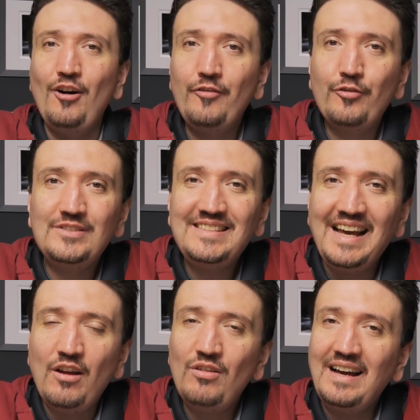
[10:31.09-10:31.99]
Of course,
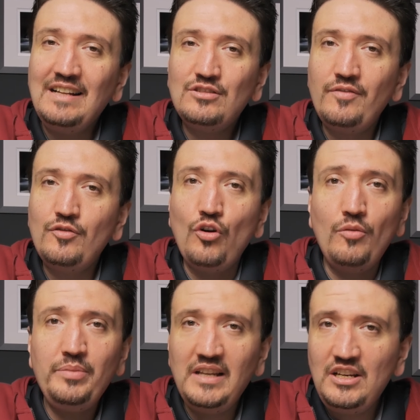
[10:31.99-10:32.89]
there are all kinds of
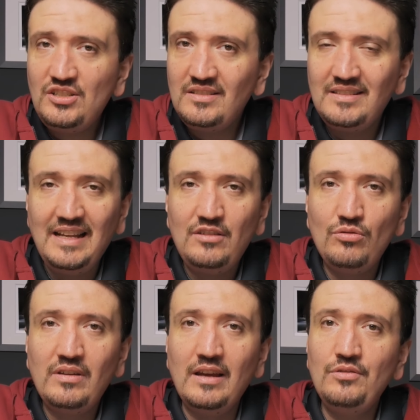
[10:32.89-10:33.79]
combinations that
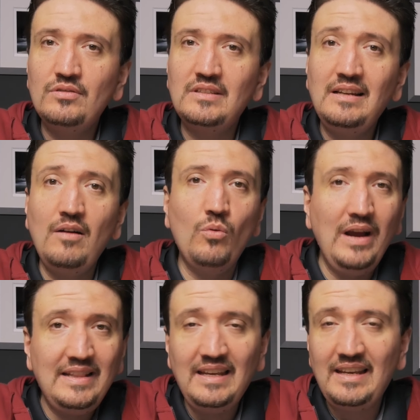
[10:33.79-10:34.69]
you can use in a
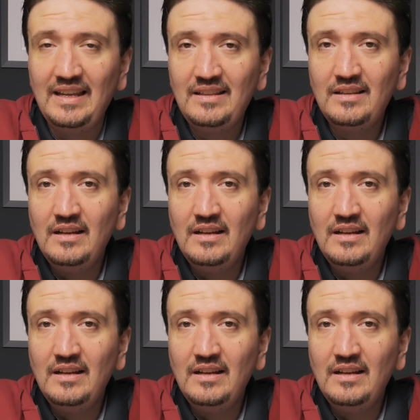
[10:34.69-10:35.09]
wedding kit.